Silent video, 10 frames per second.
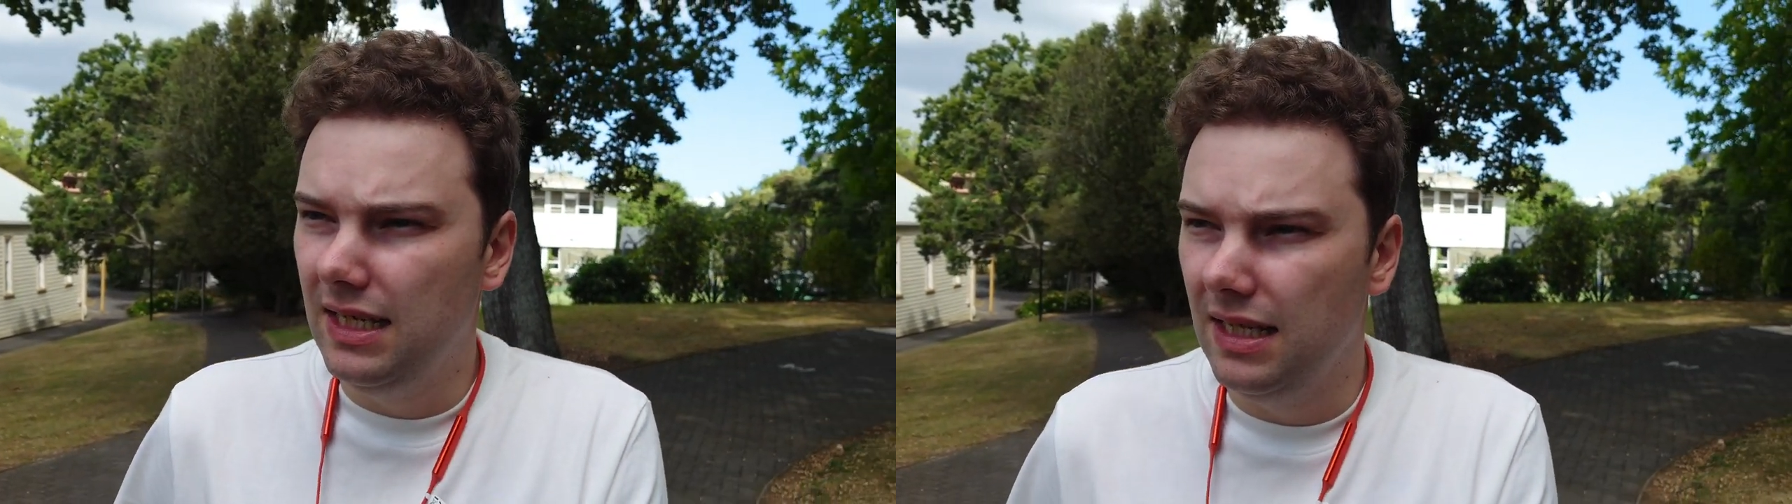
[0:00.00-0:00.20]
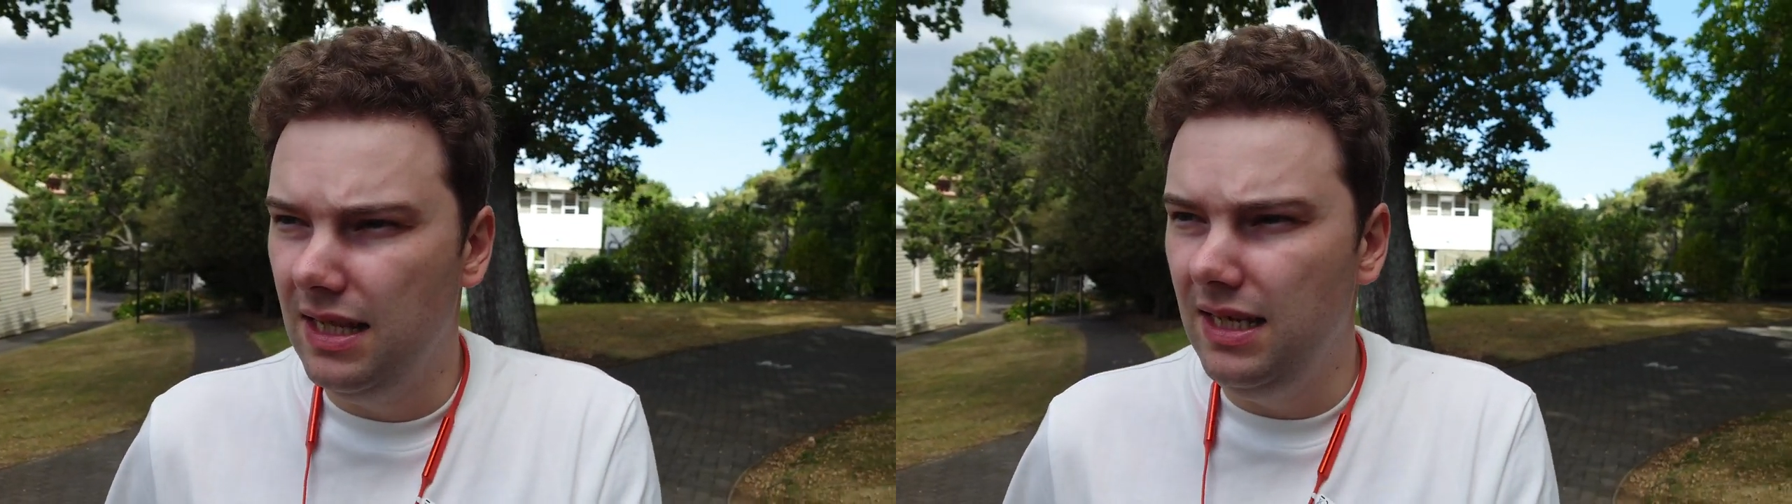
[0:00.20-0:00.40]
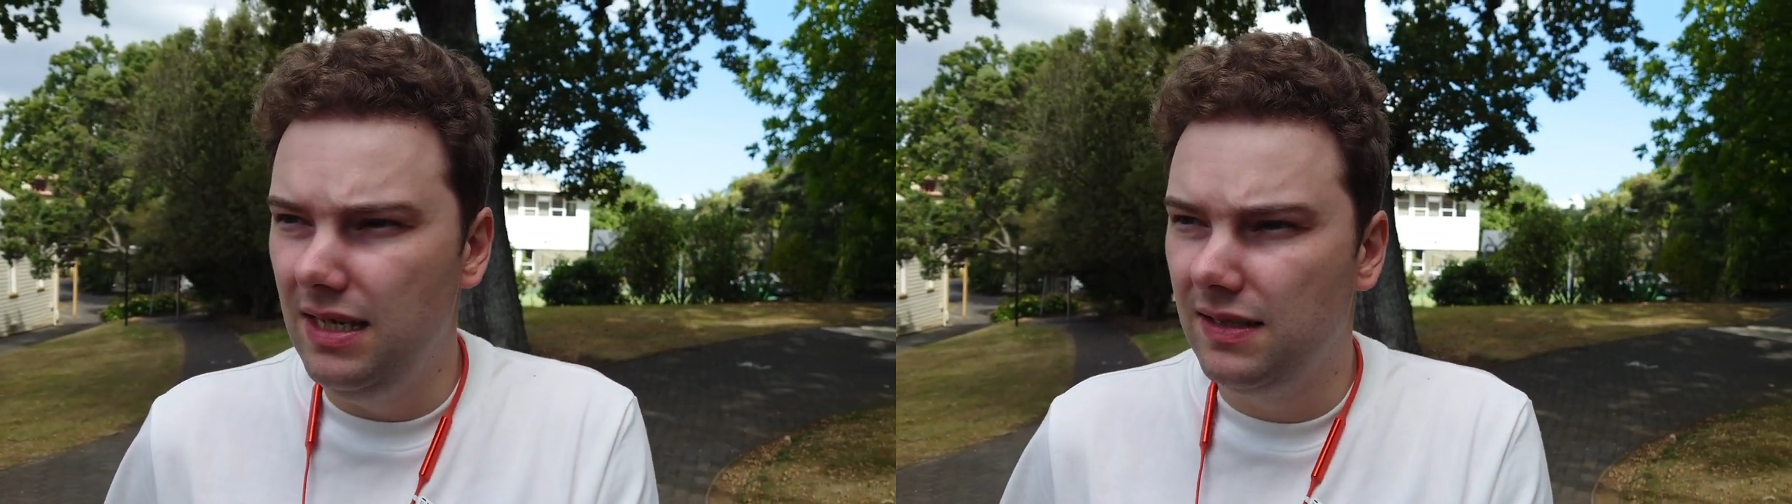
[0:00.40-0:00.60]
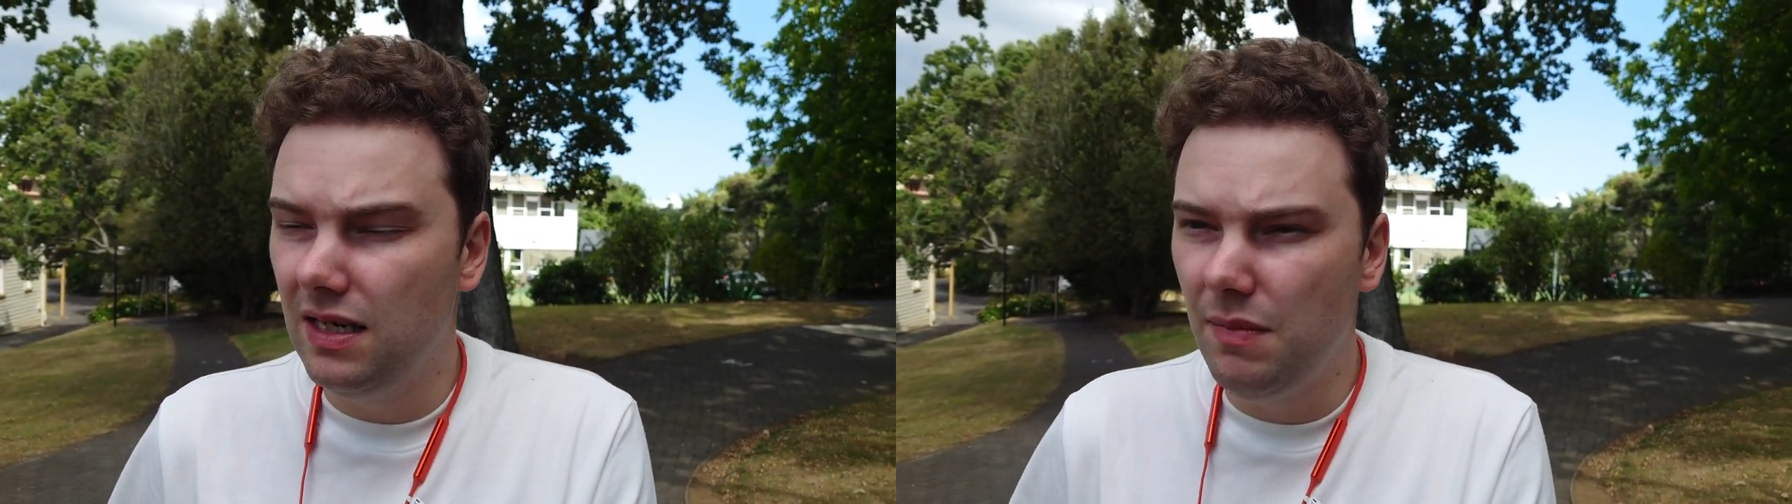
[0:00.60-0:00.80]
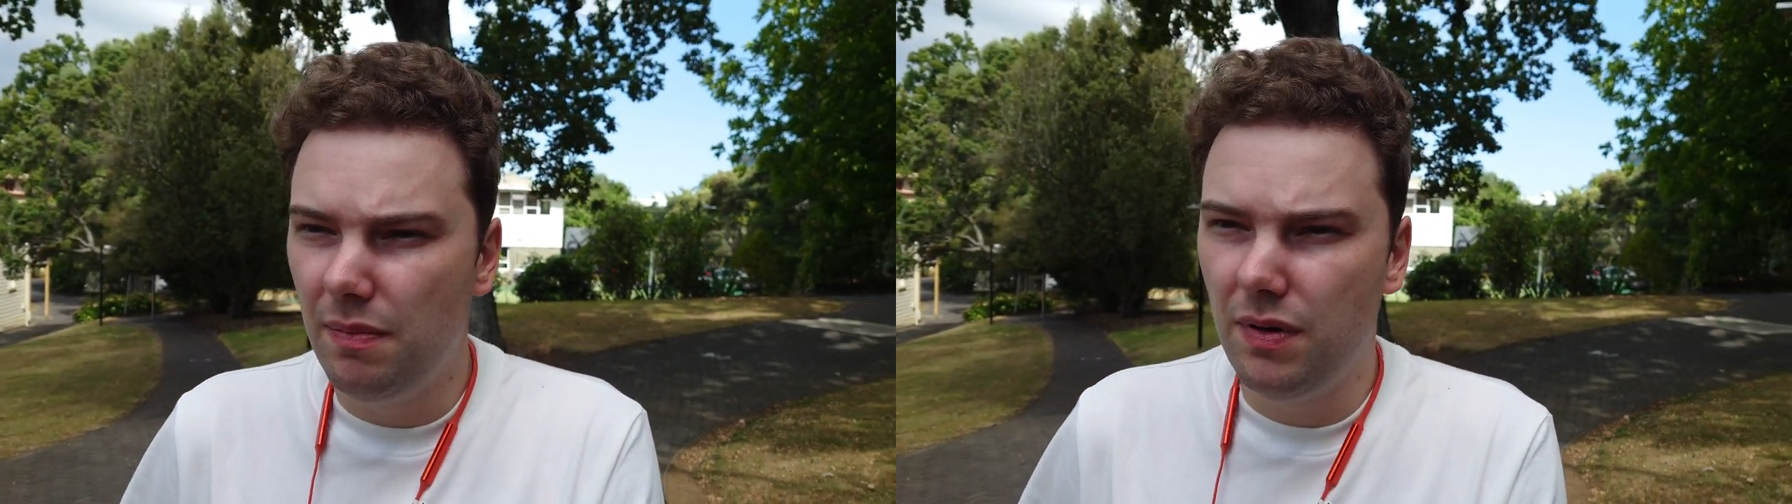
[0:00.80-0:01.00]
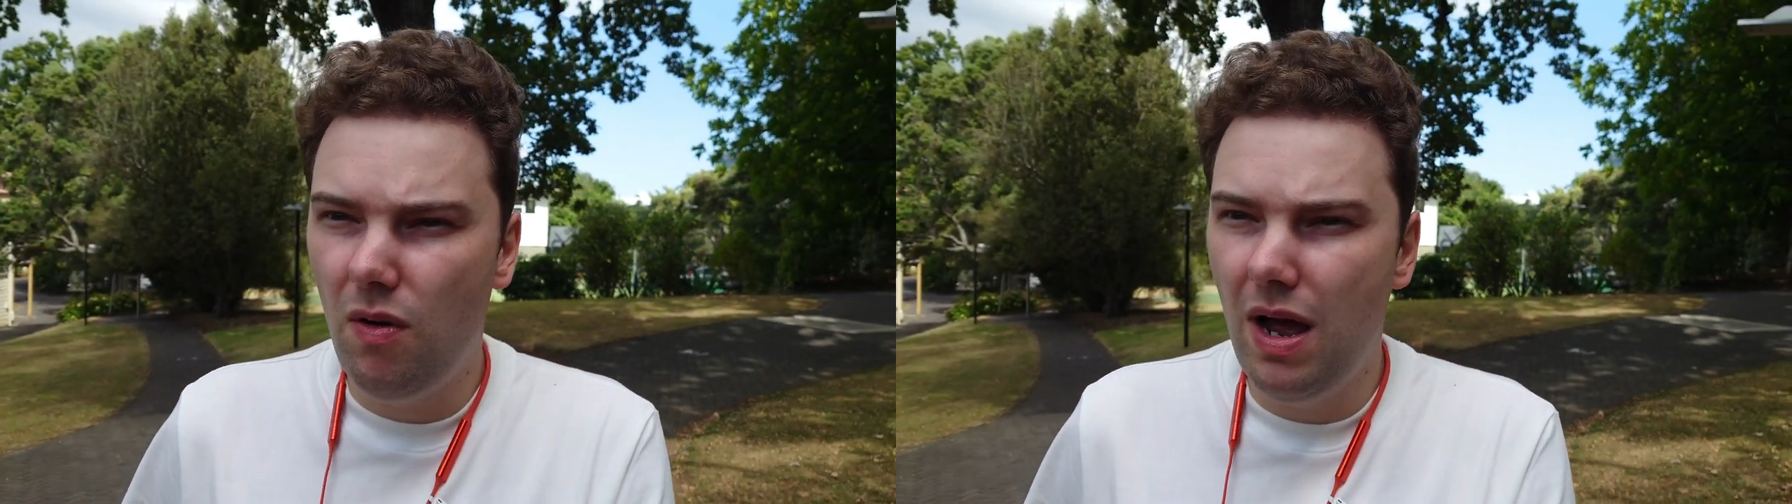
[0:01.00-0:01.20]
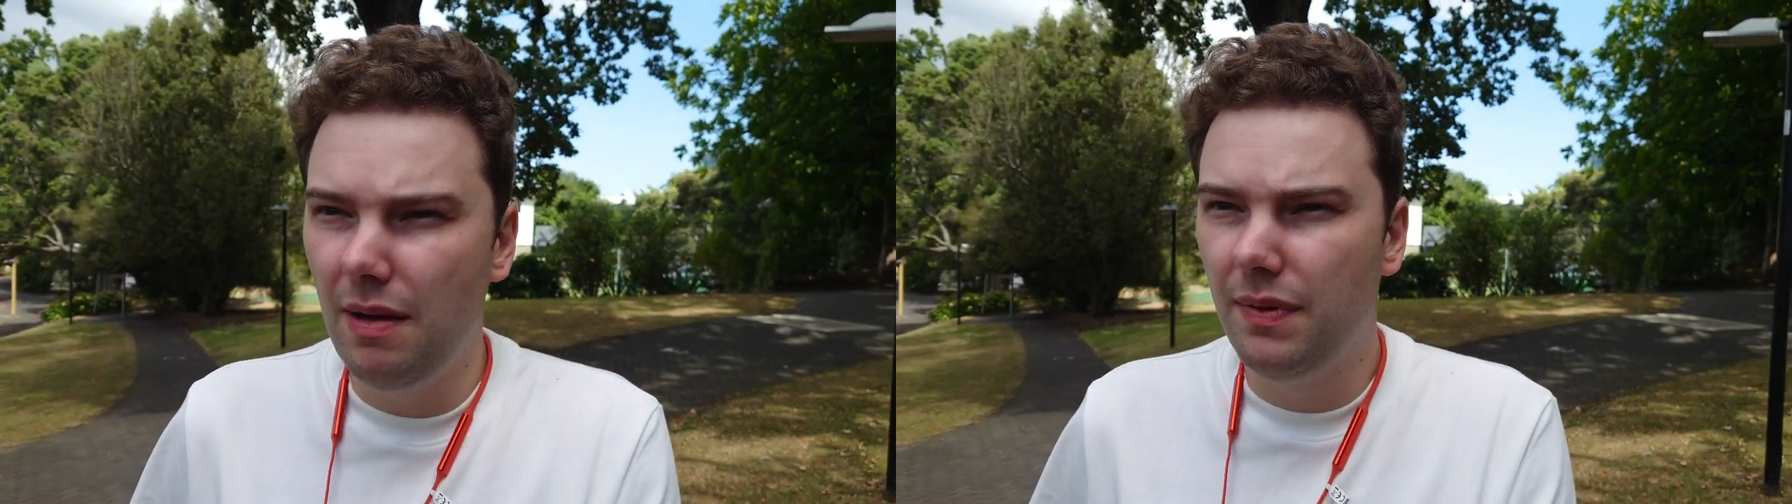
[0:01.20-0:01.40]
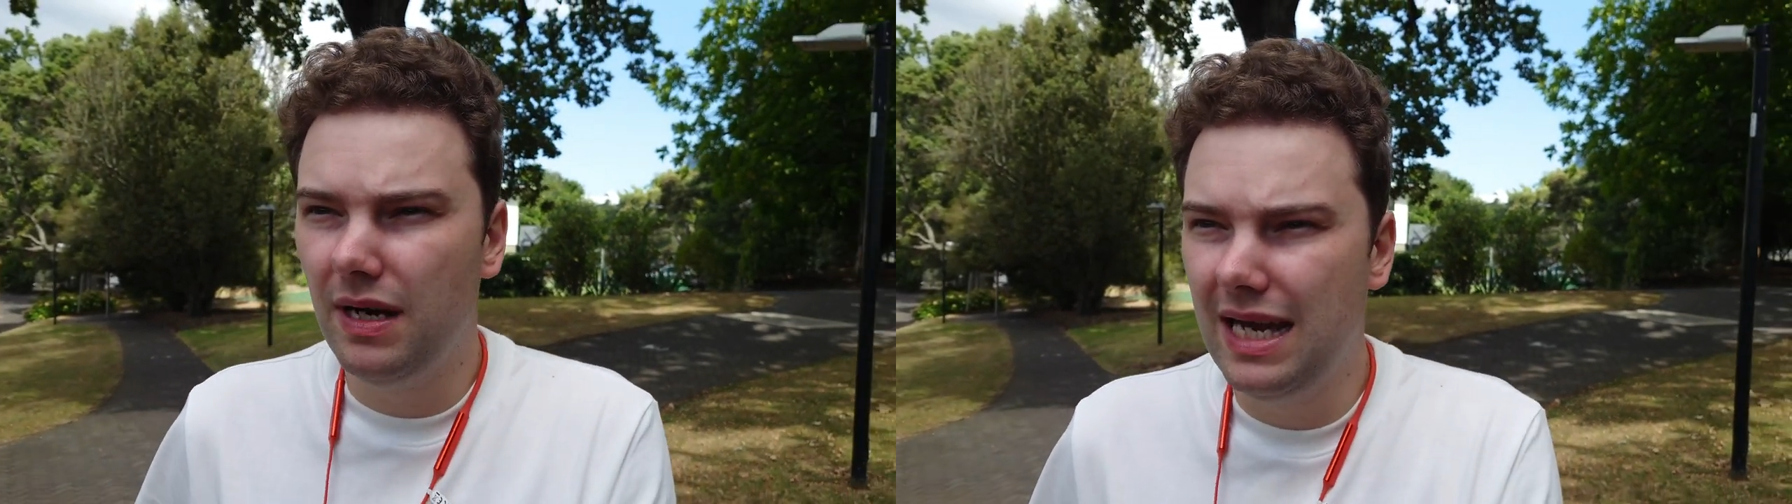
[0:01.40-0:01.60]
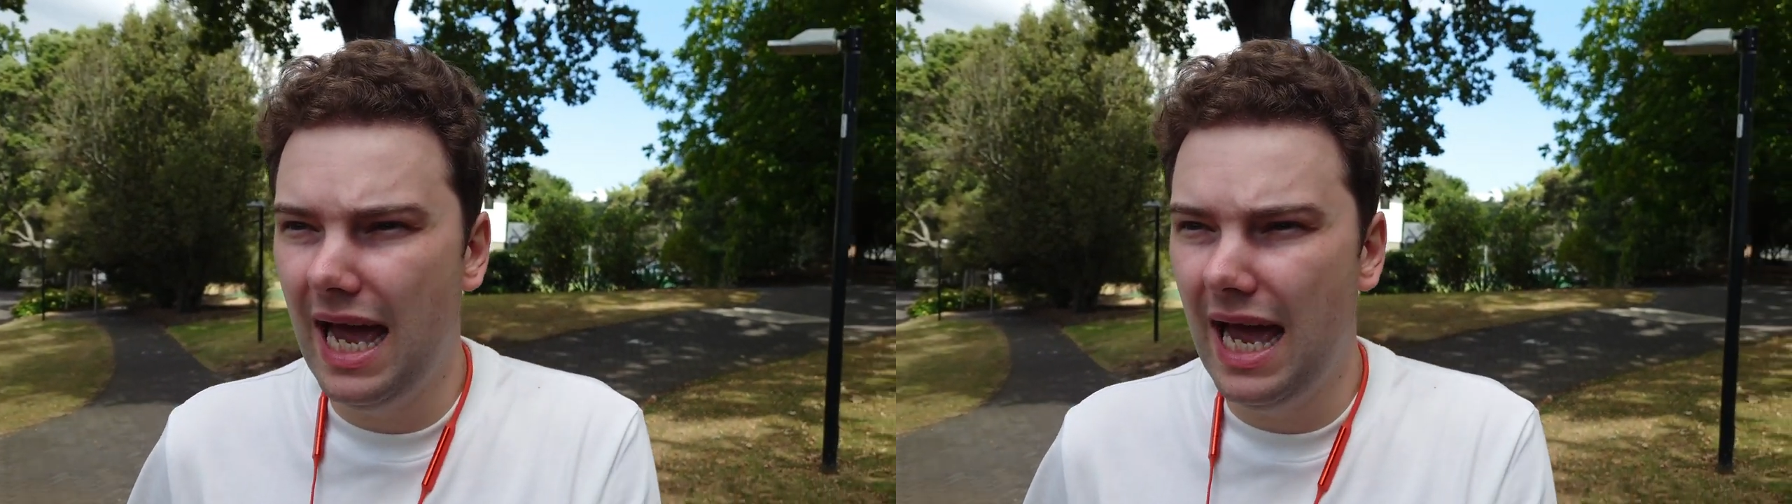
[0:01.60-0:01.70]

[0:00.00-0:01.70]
uh, the Cinema Pro app